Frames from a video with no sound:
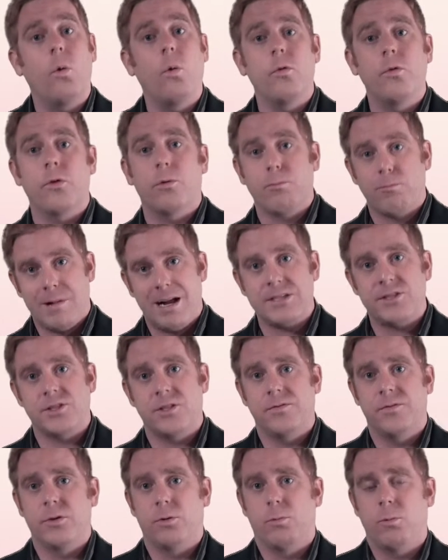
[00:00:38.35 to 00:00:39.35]
or the
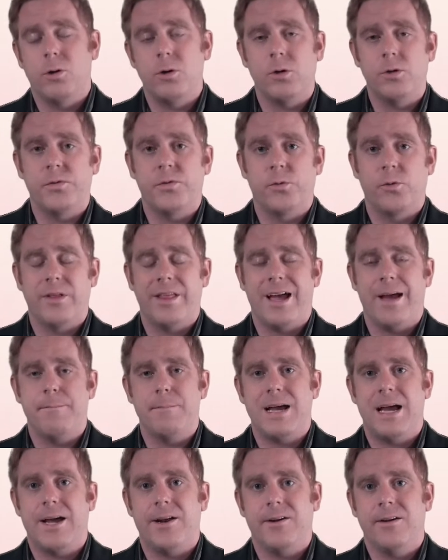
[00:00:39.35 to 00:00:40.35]
rest of the world for
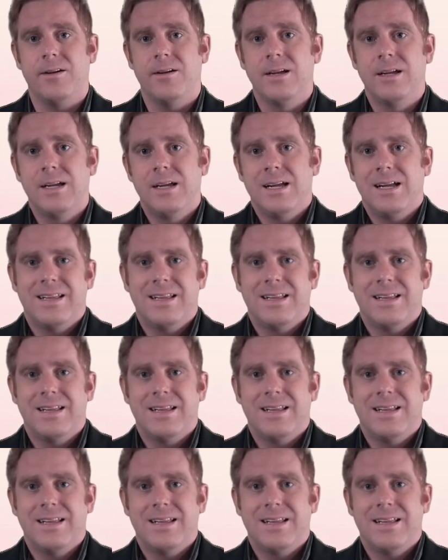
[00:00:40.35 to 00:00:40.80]
that matter.